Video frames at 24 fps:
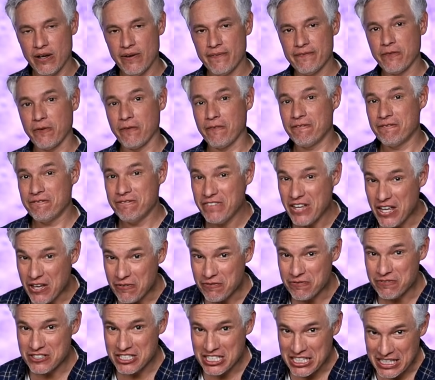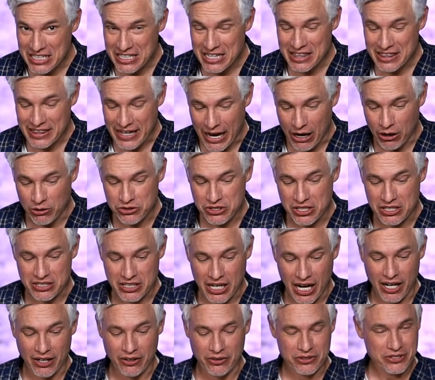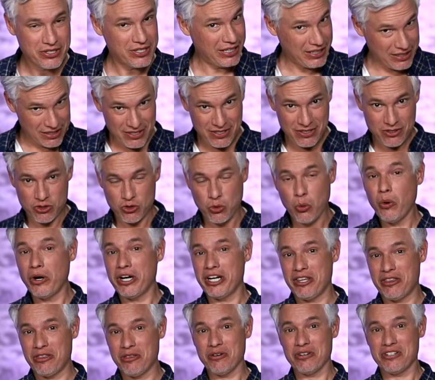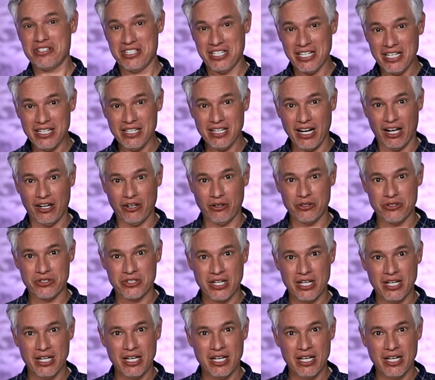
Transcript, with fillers: for $15,000, and that's 2013 dollars.